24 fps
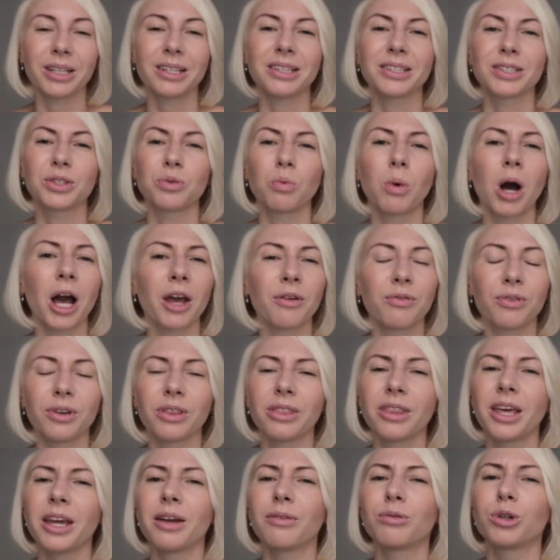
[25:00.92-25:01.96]
and his wife,
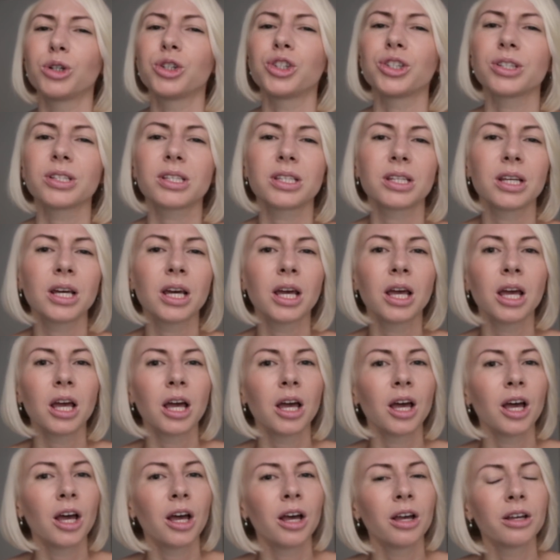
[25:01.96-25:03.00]
and they were just
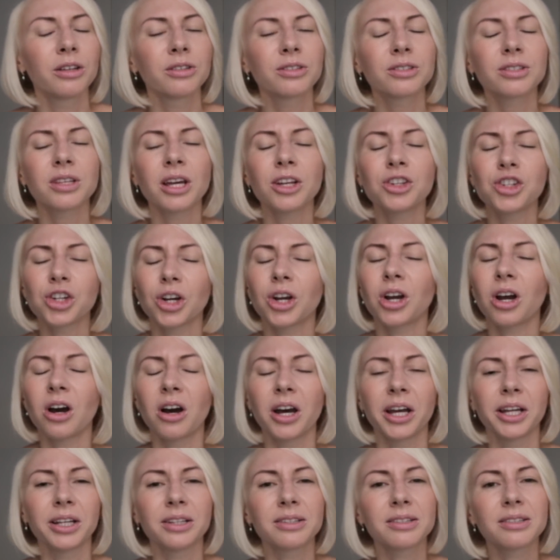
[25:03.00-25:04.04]
such a
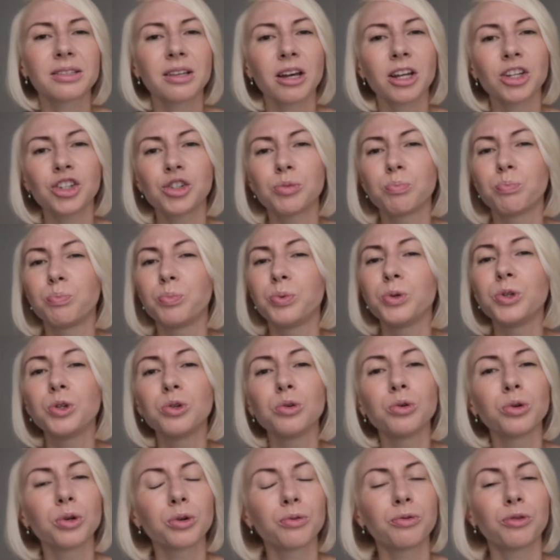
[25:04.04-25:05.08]
kind, such
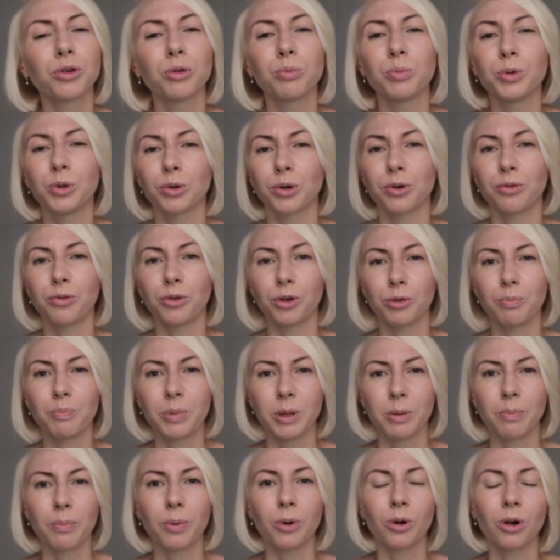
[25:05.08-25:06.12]
beautiful, beautiful
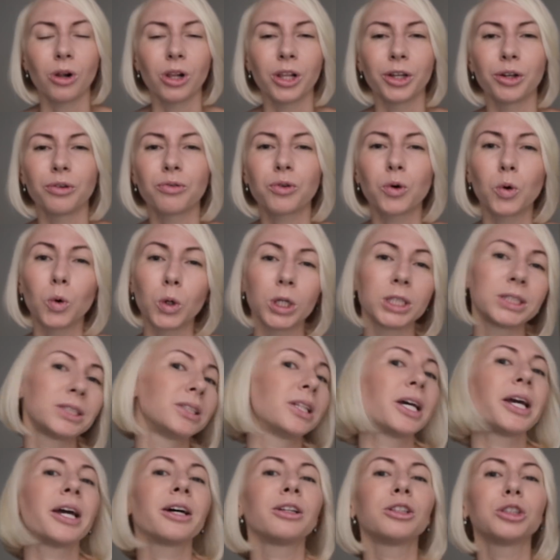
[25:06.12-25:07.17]
people, and of course
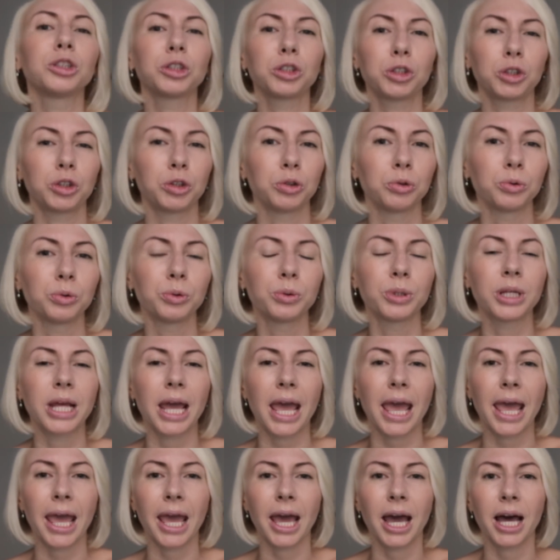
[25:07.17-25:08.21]
they understood.
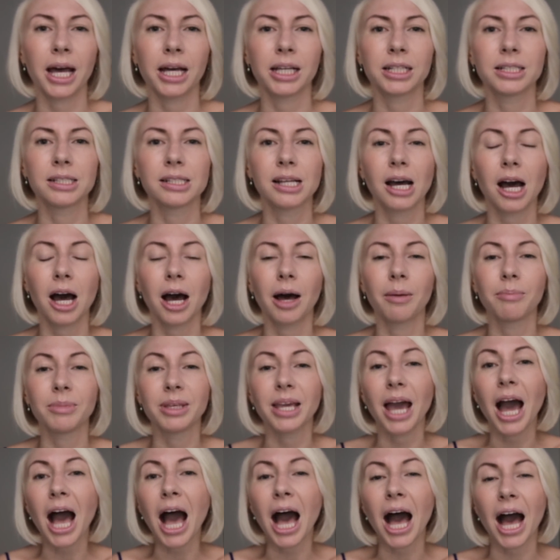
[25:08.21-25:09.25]
And
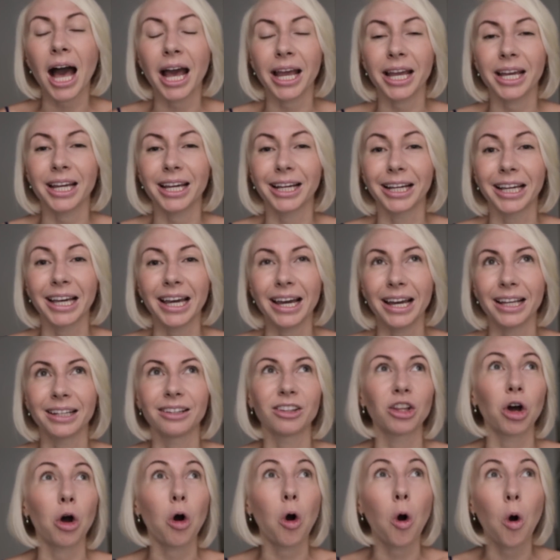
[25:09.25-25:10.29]
yeah,
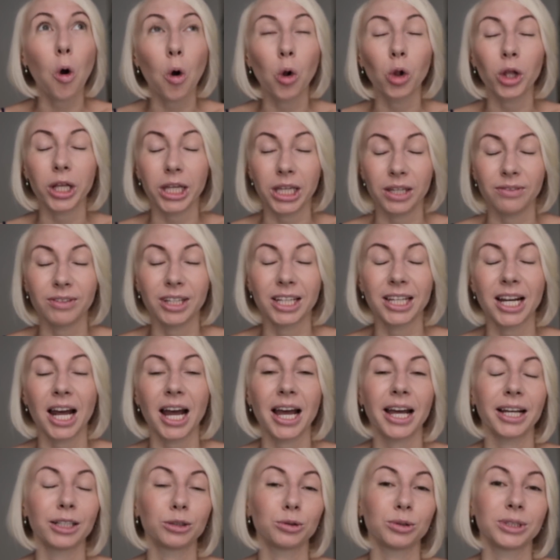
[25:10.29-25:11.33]
again, the whole evening
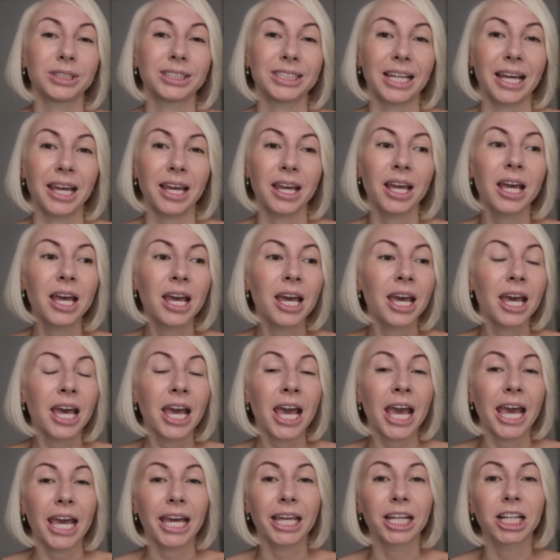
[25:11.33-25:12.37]
I had to stay
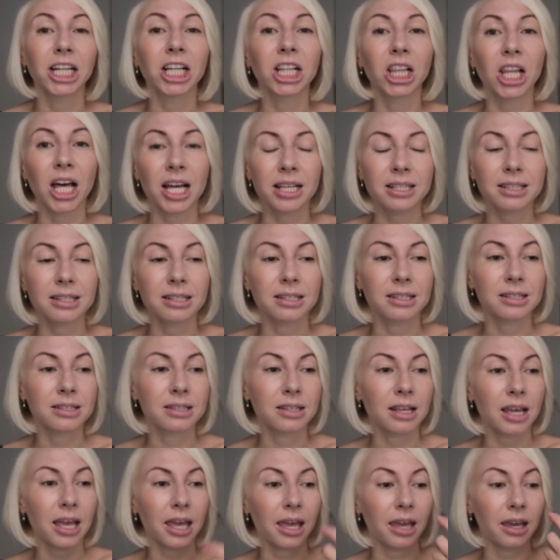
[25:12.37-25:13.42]
in
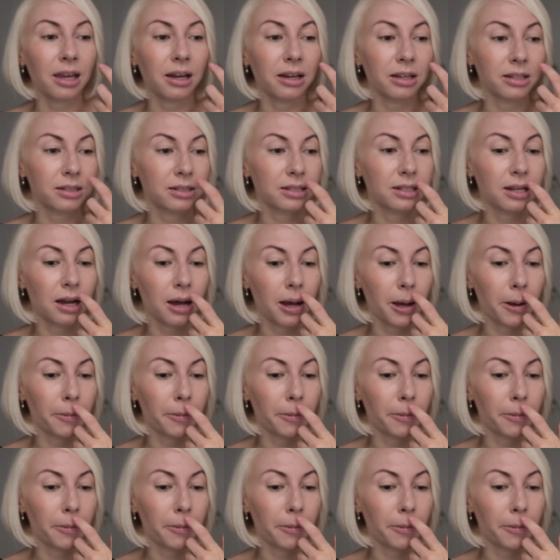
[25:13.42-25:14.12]
glasses, and